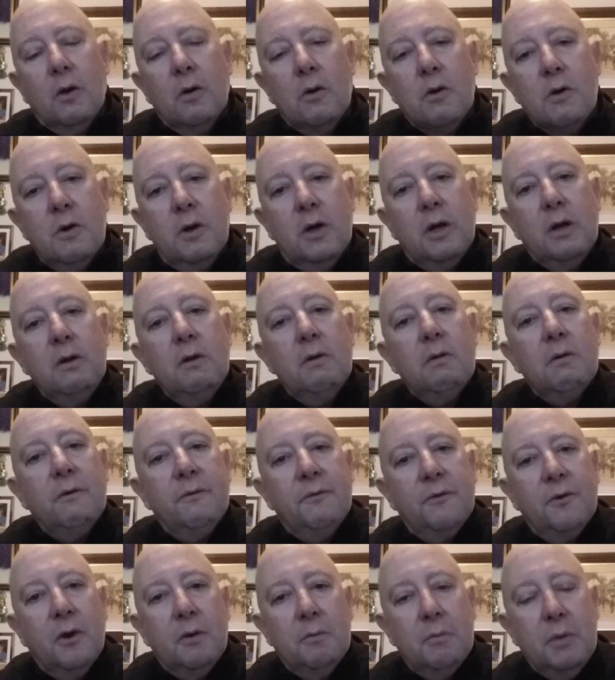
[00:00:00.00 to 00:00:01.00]
Who can you
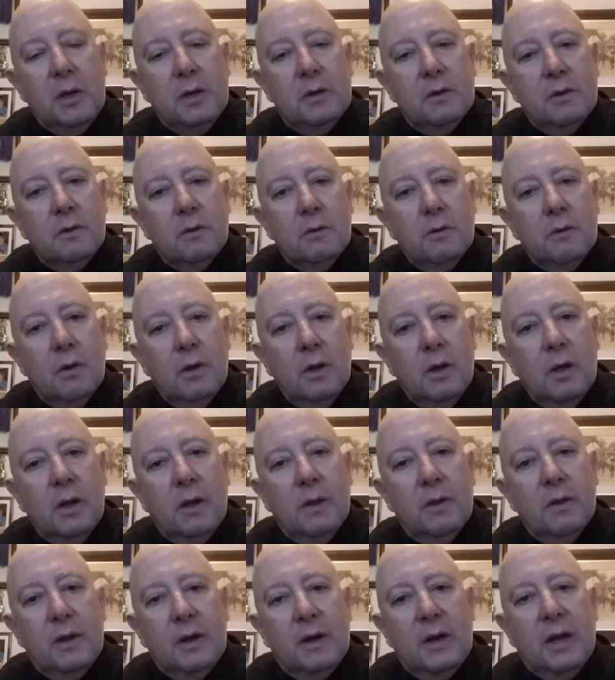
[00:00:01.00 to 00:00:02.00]
refer me to
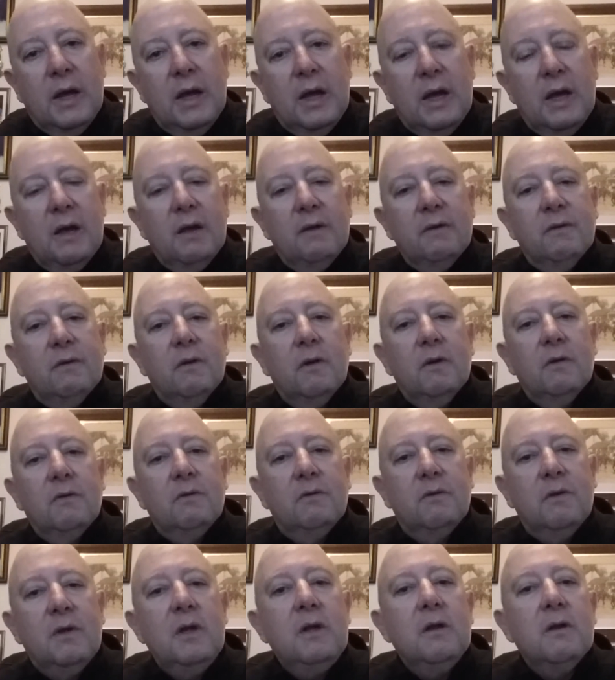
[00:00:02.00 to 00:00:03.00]
that has
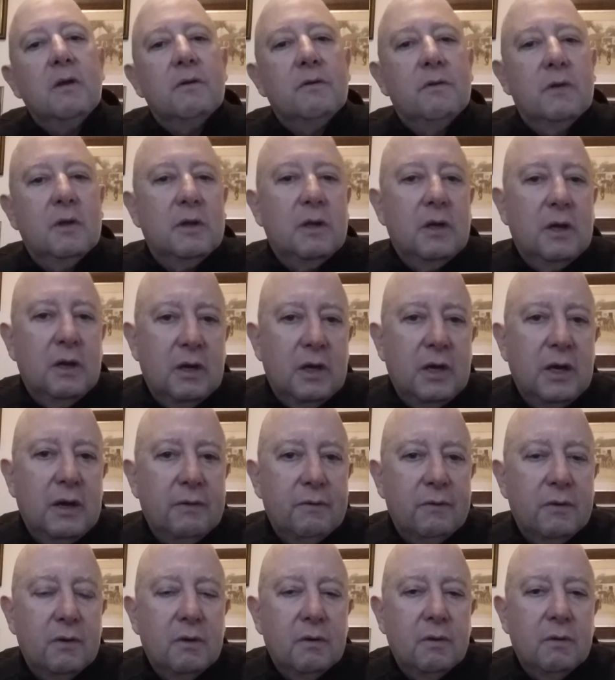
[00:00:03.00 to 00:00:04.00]
seniors in their
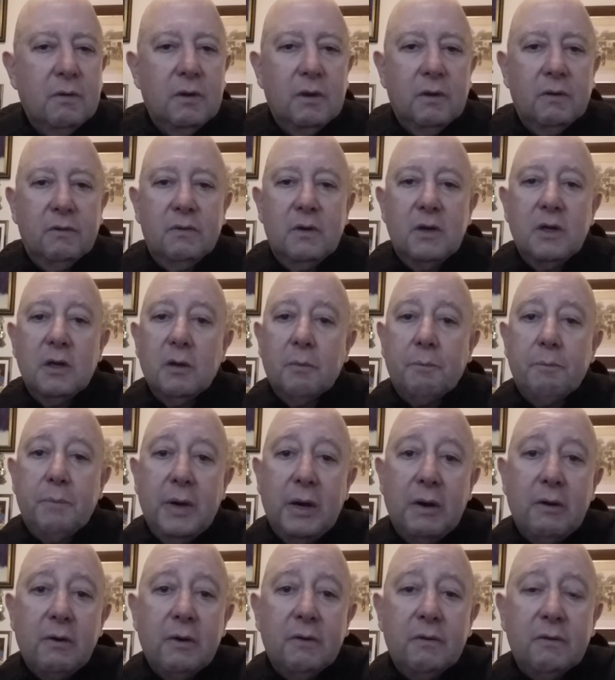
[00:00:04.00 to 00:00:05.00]
lives? Their senior
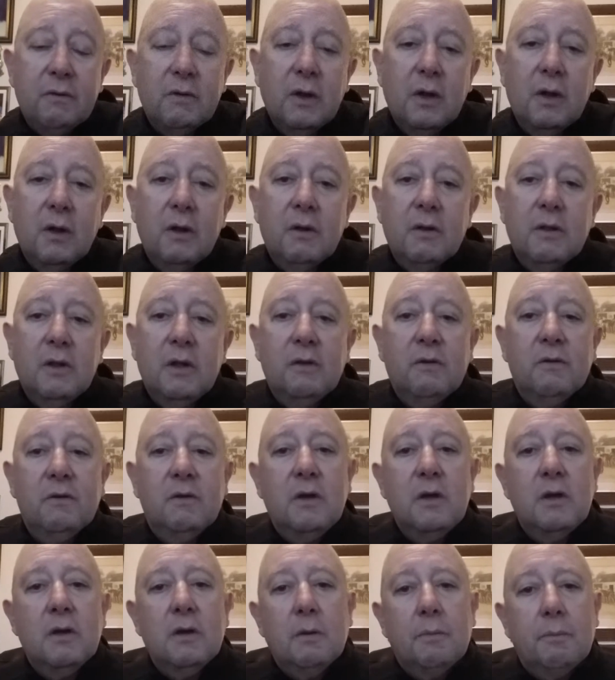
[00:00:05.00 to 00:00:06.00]
parents, their
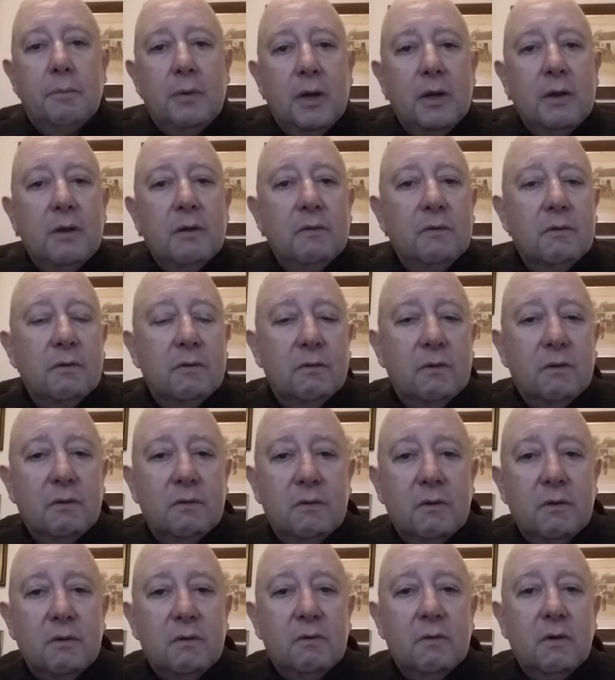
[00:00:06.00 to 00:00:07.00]
senior brothers and
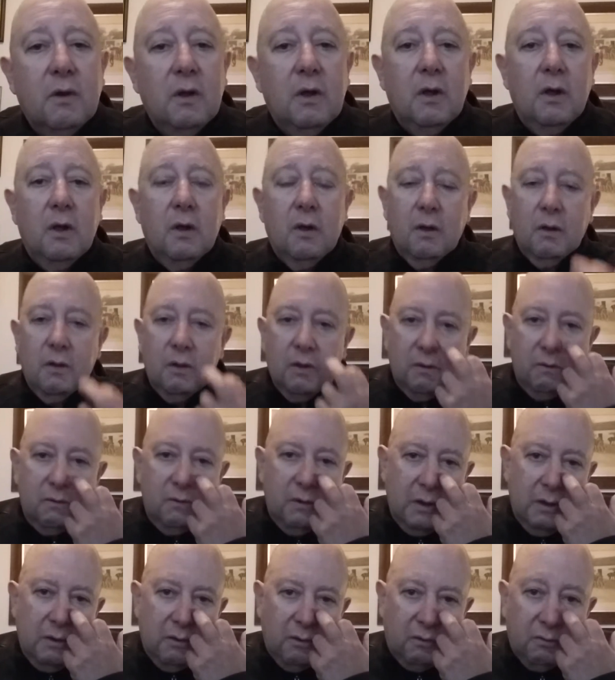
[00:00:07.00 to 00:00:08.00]
sisters, their
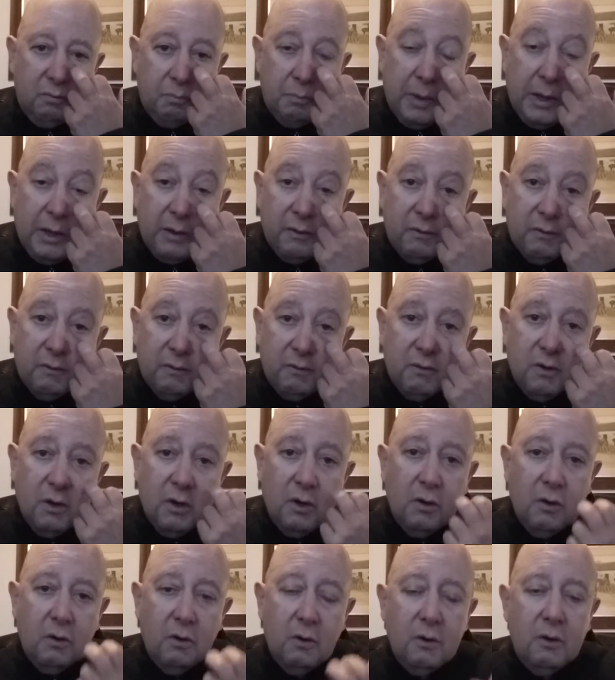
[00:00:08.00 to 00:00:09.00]
senior spouses.
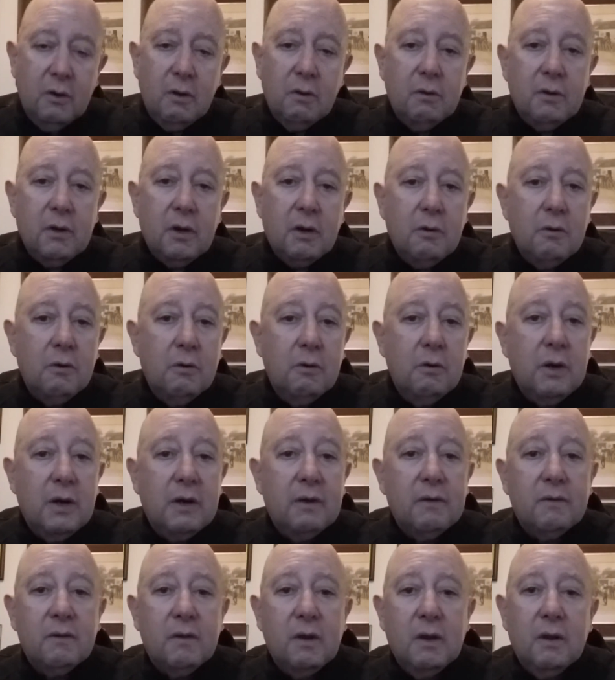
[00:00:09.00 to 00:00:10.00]
Who do you know who
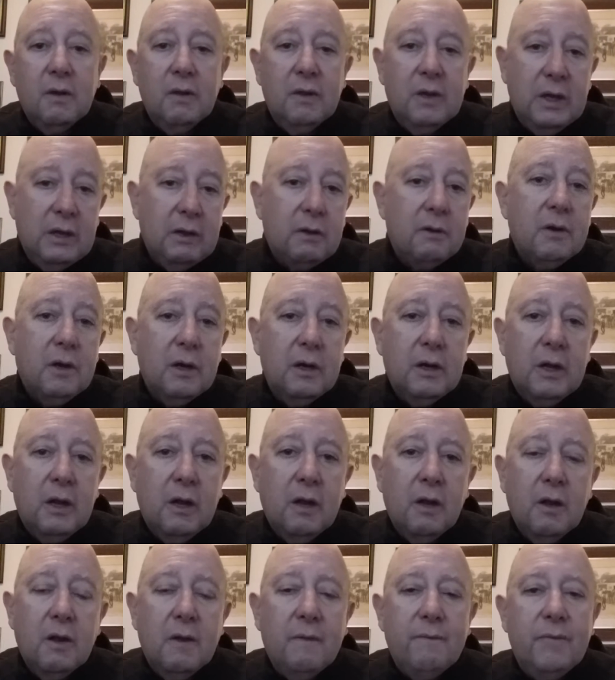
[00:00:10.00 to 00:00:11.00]
has the
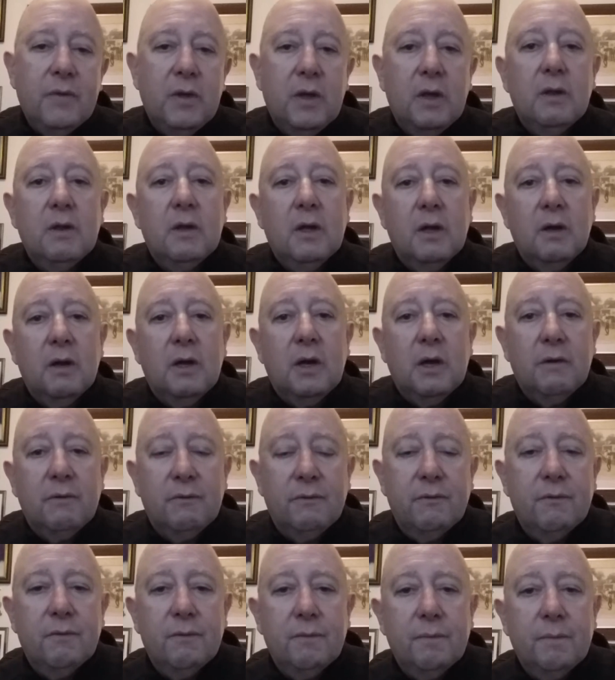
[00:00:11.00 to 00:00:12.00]
elderly in their
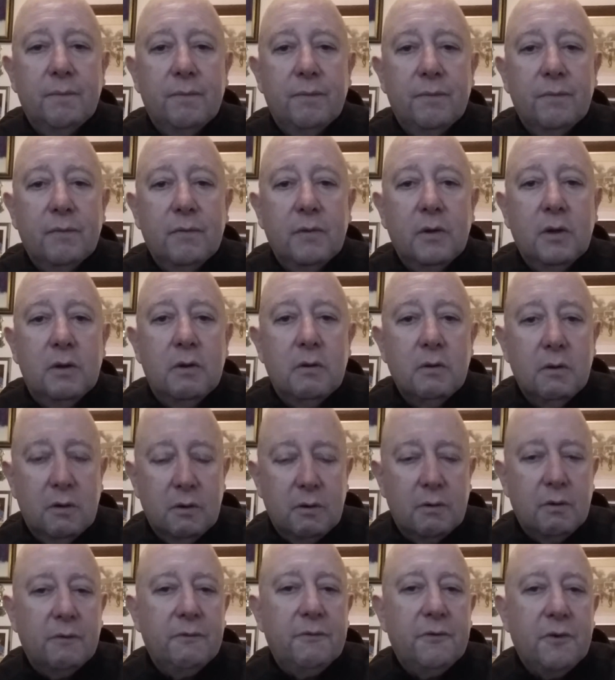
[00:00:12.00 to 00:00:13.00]
life that you
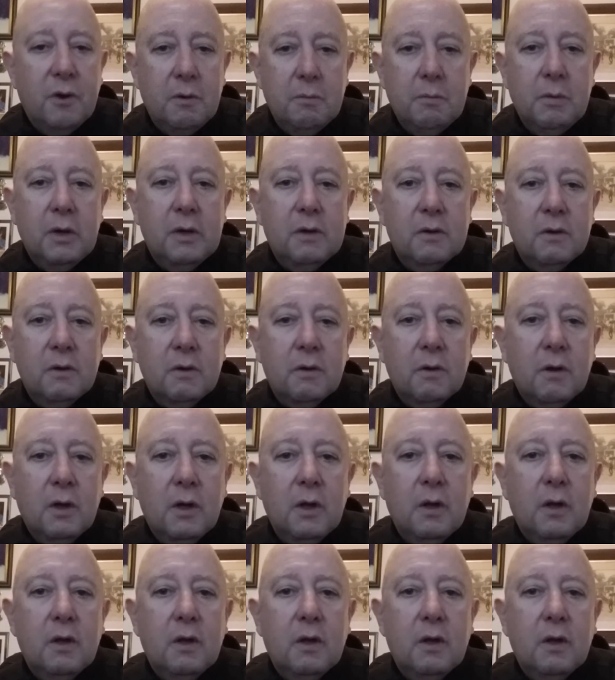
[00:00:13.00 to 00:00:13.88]
could refer me to